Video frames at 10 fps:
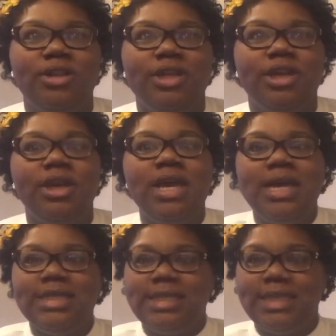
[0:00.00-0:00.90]
earlier
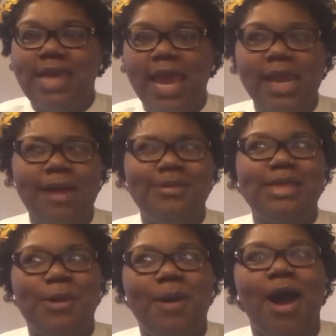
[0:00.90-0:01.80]
today and I
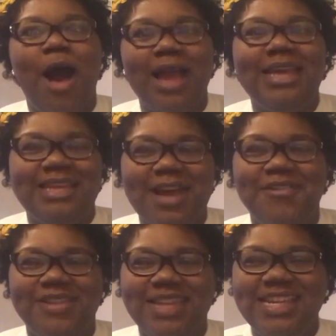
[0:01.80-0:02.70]
was like, wow, I can
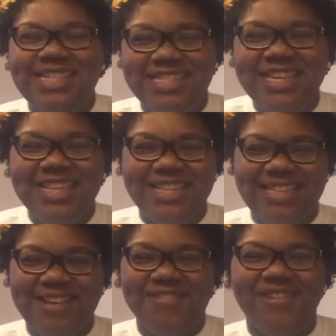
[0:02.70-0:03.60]
definitely see the
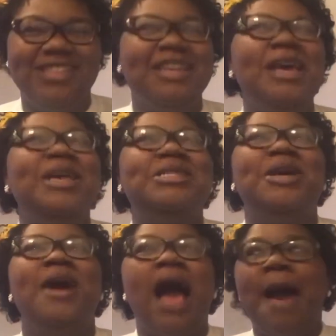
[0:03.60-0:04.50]
difference.
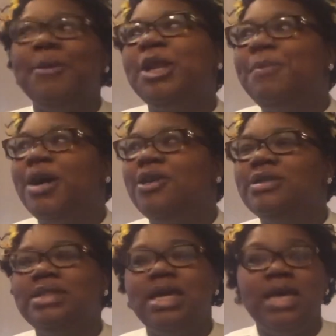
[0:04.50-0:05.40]
So I'm going to
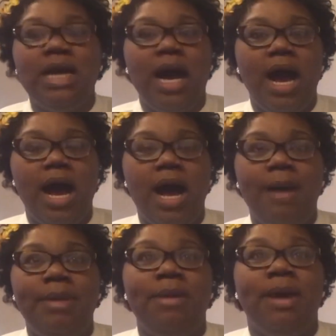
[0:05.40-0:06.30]
post
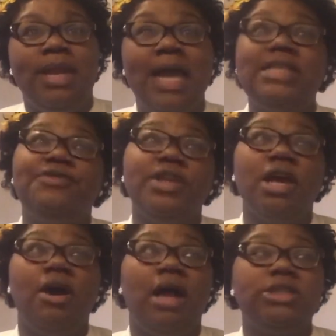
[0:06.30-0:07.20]
um, in my next
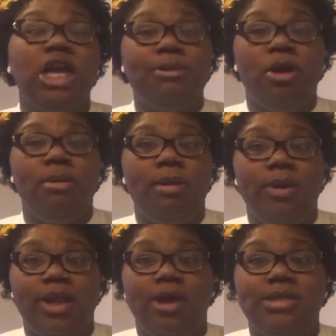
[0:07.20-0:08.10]
video, I'll talk more about my
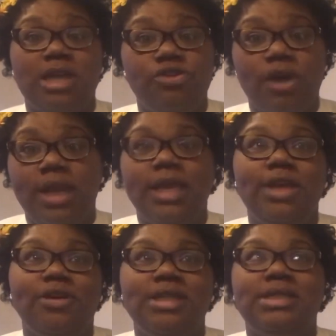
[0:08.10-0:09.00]
weight loss. I'll try to
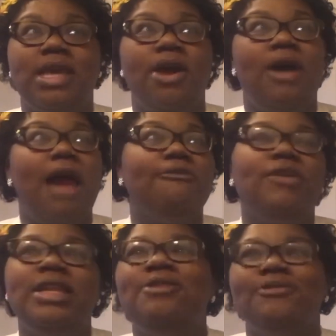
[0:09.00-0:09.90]
get on a scale. I
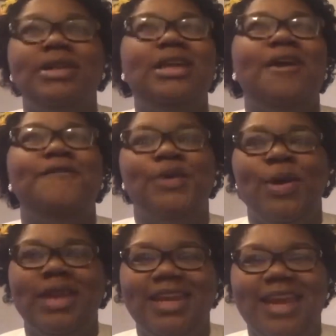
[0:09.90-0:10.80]
really, really
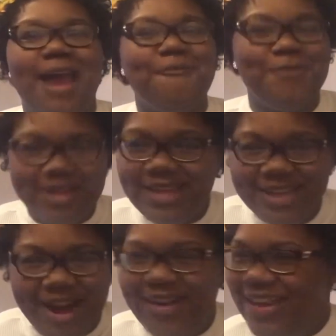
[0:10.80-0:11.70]
avoid it. I
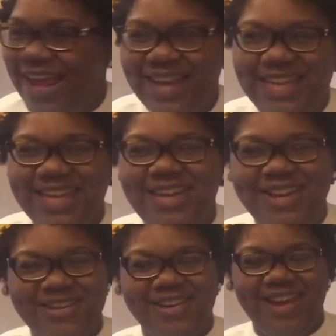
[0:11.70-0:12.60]
really don't like to
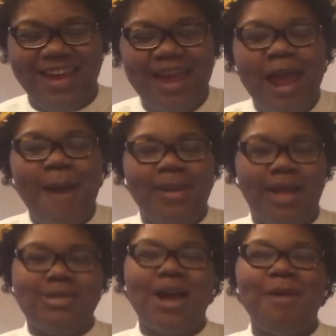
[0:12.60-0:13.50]
do it. But
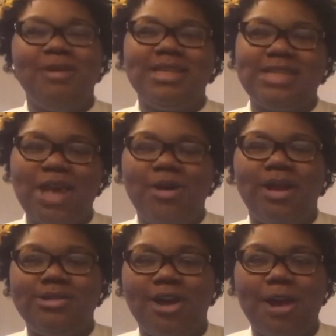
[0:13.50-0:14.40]
I talk about the scale
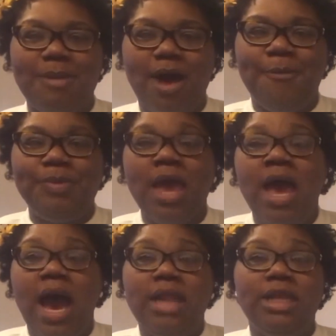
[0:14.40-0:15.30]
and I'll talk about
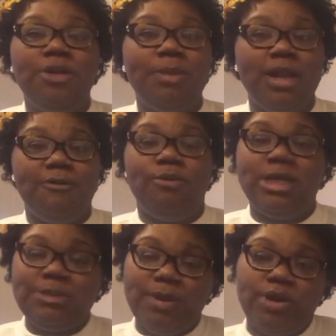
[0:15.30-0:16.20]
a little bit of
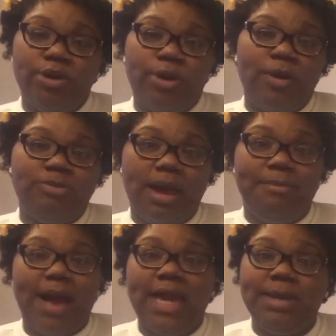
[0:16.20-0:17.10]
what's been going on with my
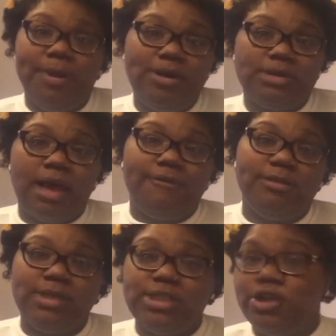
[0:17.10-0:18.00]
body post-op
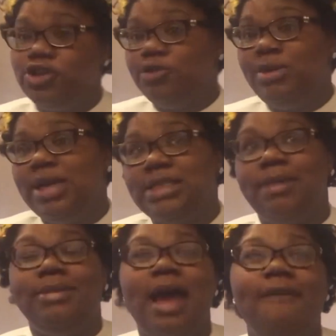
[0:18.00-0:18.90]
from the surgery because
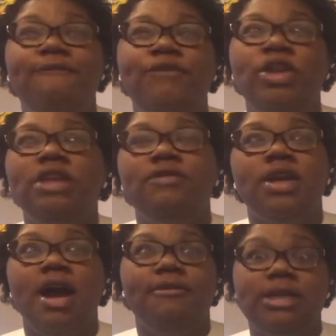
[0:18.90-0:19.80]
I'm not fully
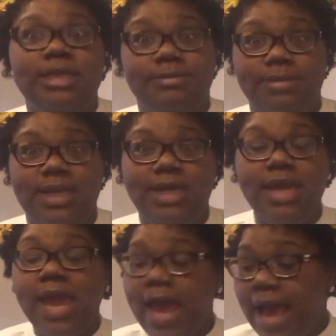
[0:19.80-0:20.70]
recovered to
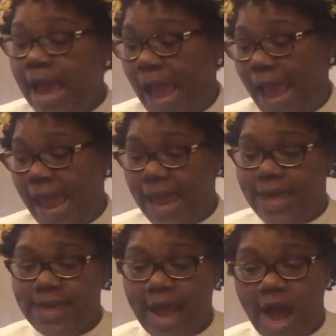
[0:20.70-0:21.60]
me.
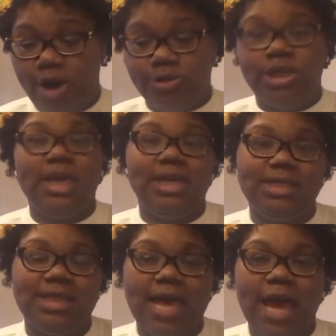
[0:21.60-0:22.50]
And I'll get
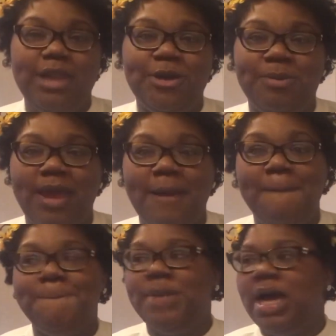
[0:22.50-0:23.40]
into that a little bit.
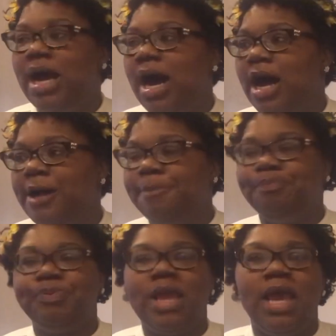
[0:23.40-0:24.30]
But,
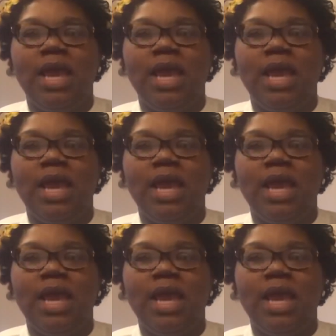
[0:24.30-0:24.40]
um...